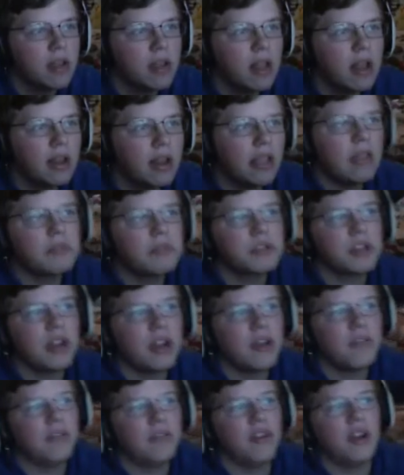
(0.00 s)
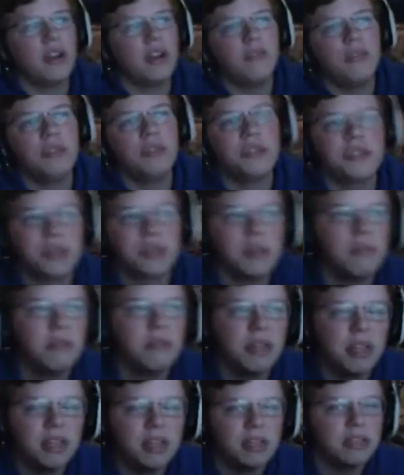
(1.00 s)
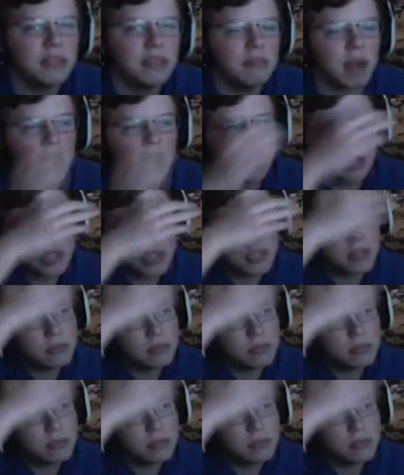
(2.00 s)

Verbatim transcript: A lot of games are not fun if you just completely demolish